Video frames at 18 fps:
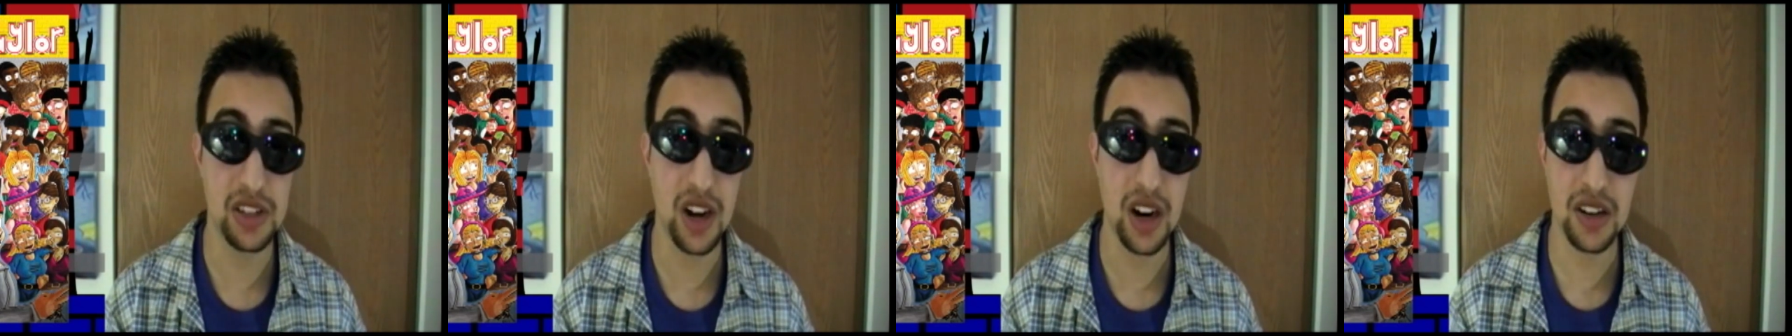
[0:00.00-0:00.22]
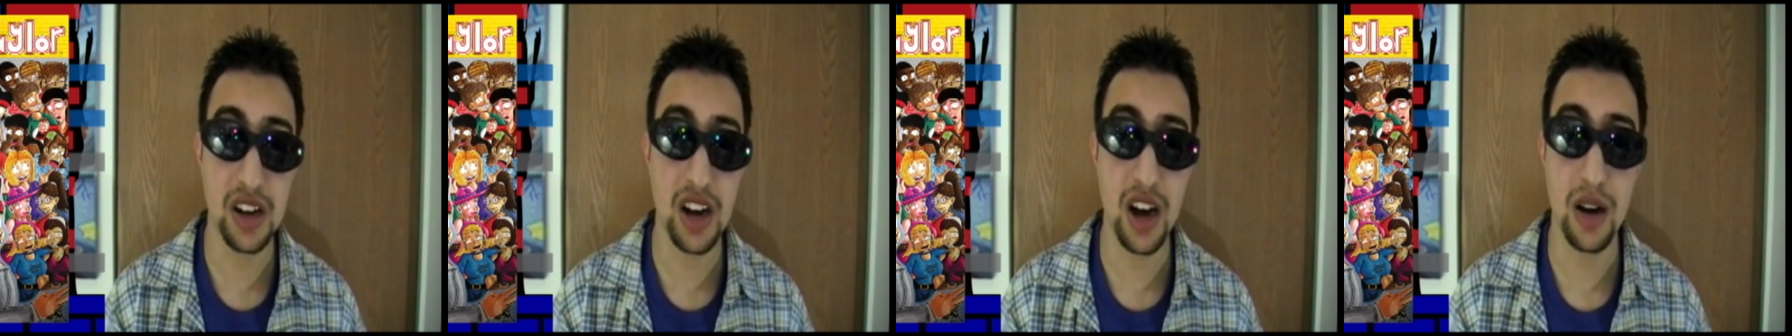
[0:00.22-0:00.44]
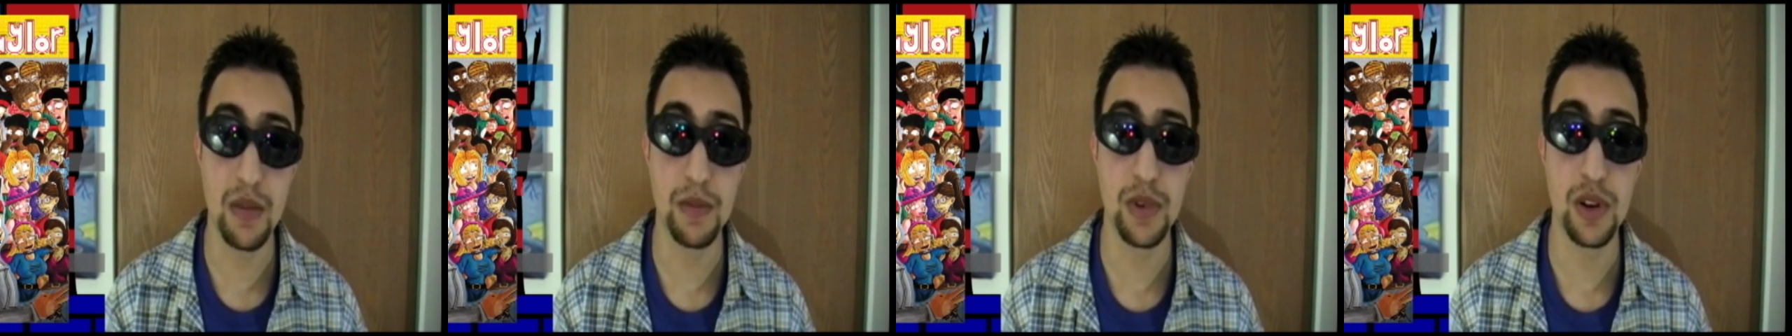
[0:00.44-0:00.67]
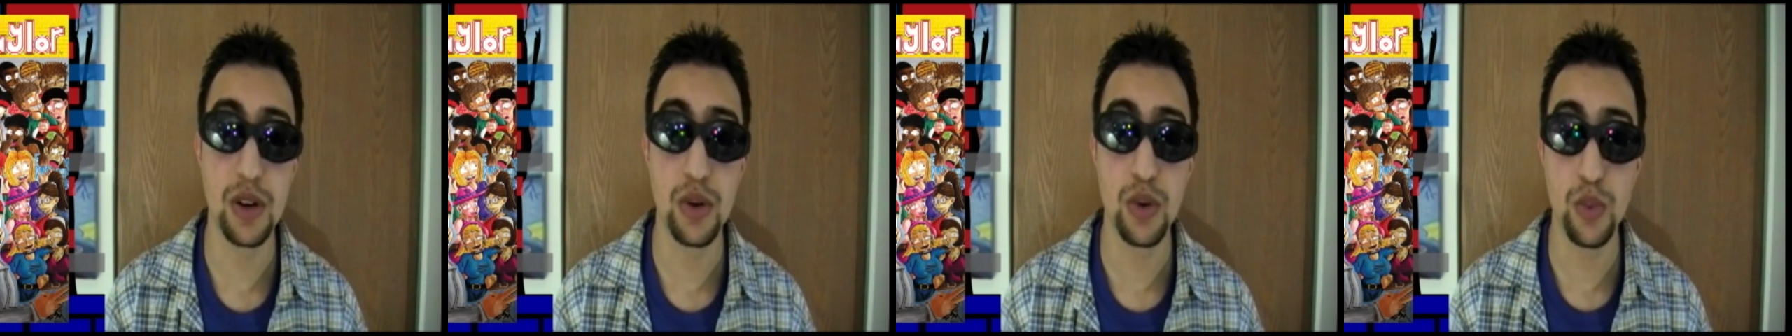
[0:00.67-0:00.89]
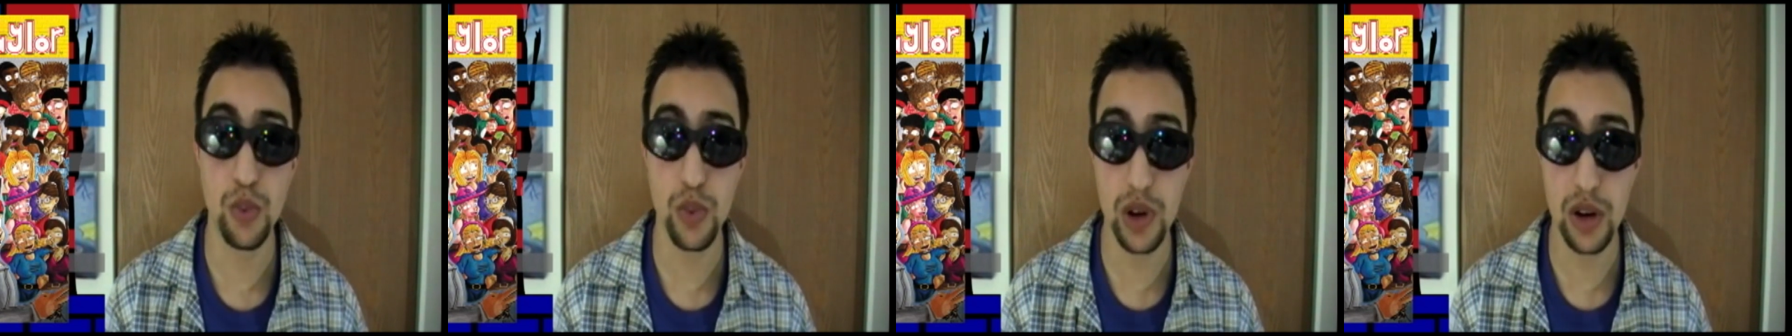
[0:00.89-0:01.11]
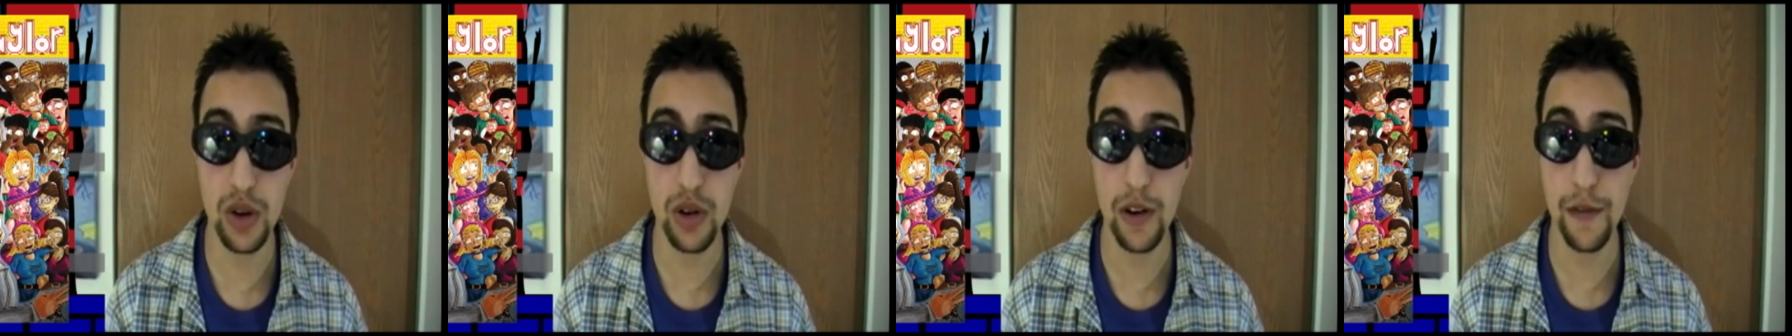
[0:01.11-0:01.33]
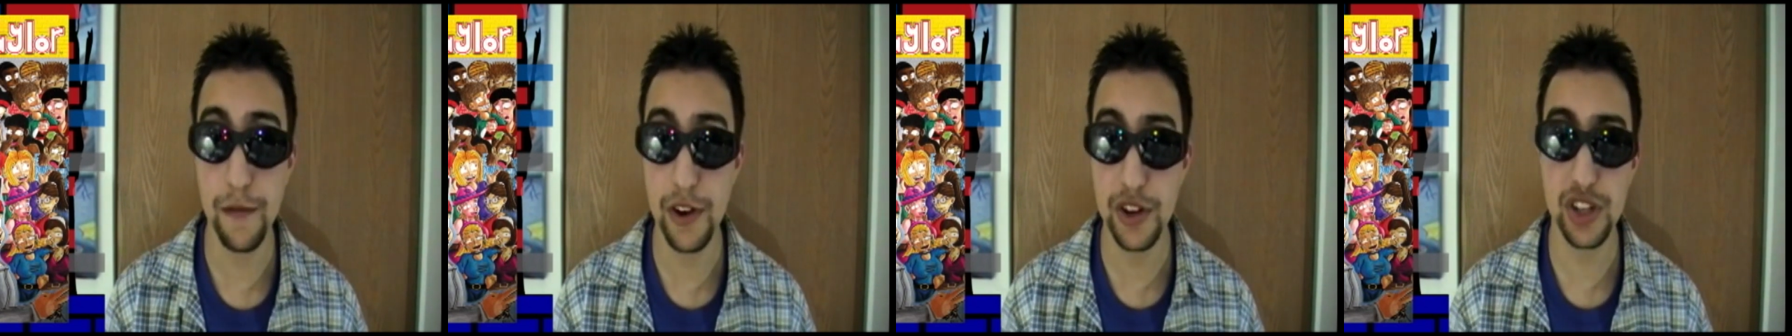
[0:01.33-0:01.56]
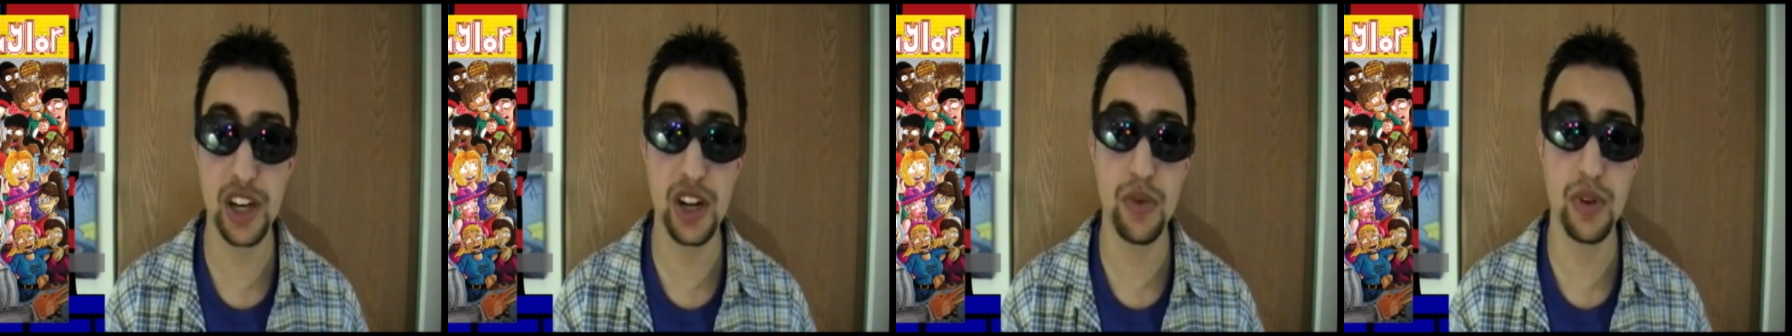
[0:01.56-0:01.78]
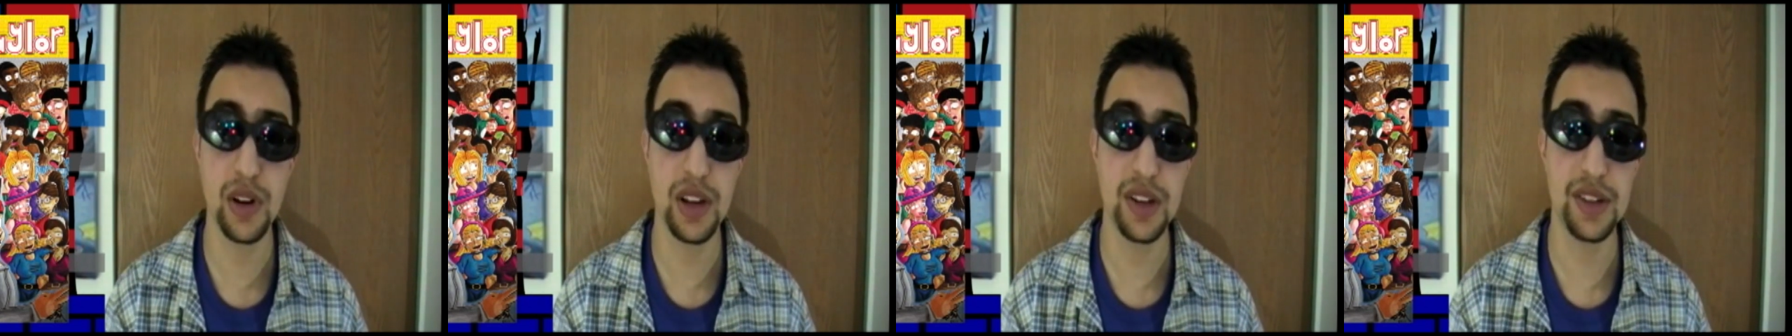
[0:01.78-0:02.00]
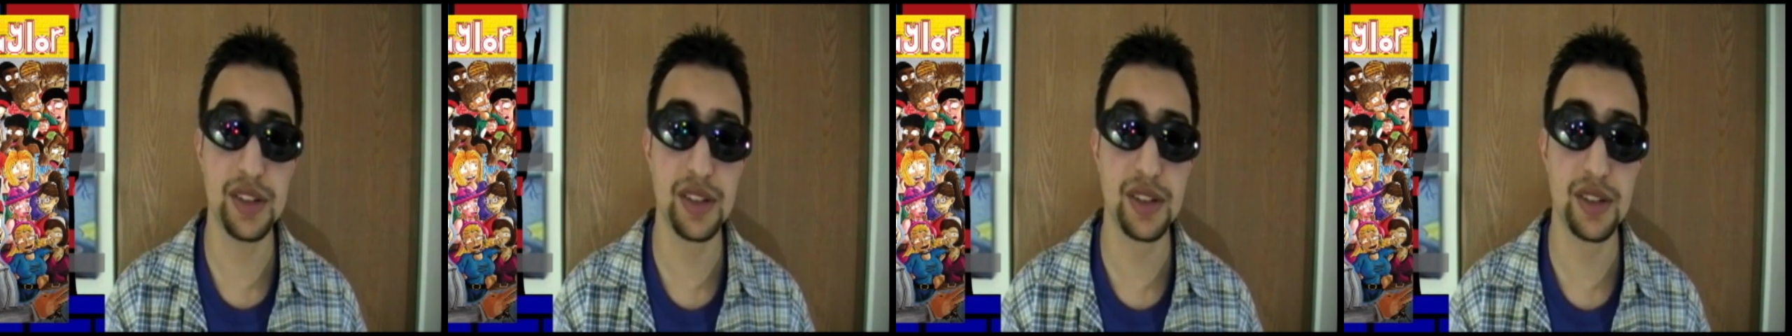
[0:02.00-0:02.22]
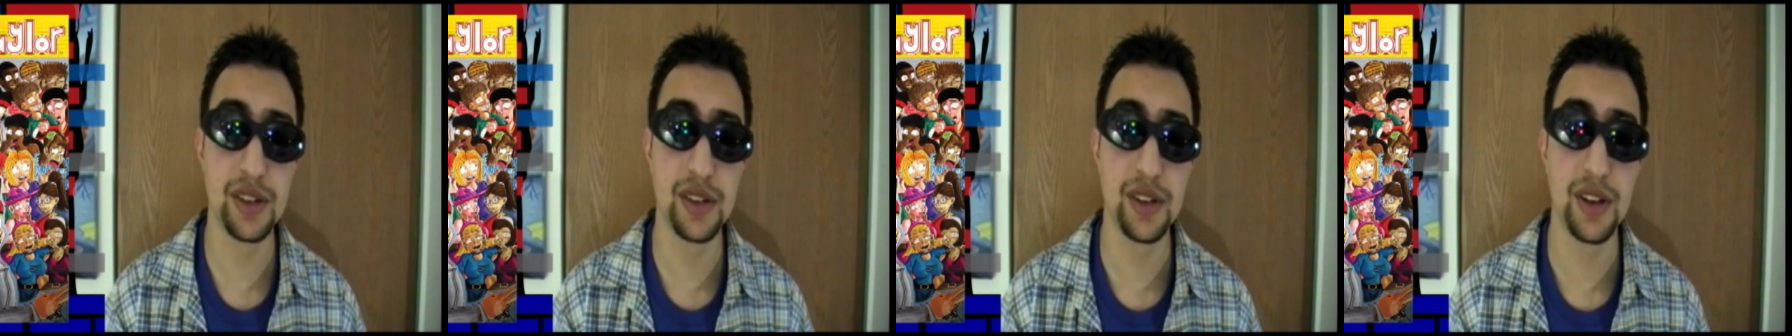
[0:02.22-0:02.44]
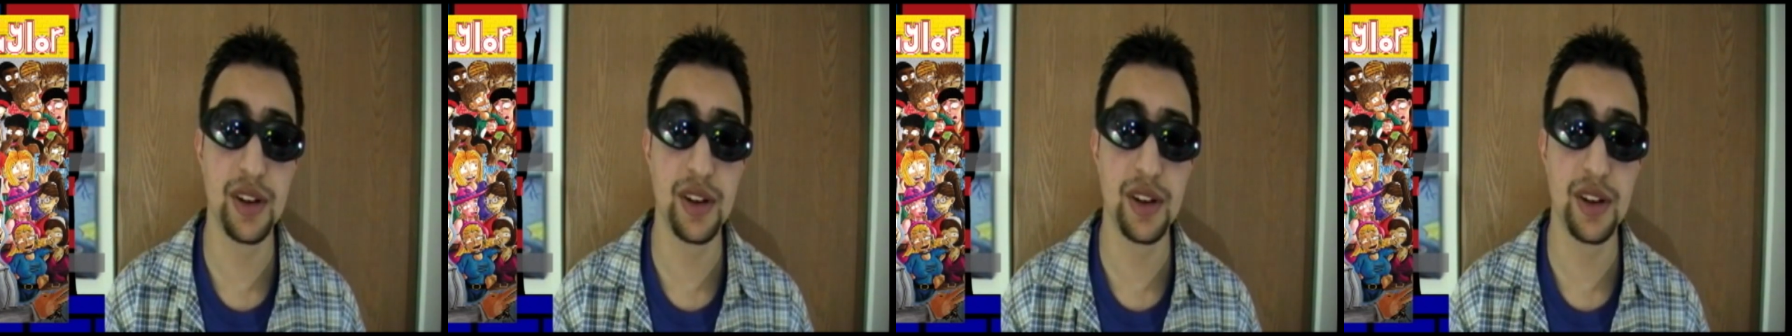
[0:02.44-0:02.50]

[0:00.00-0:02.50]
dot com will officially release